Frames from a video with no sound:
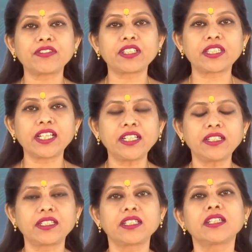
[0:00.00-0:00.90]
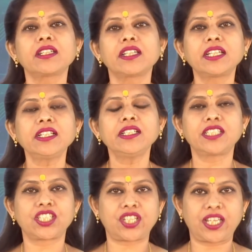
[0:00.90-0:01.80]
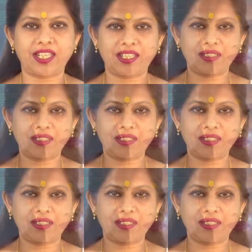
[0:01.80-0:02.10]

with it in detail.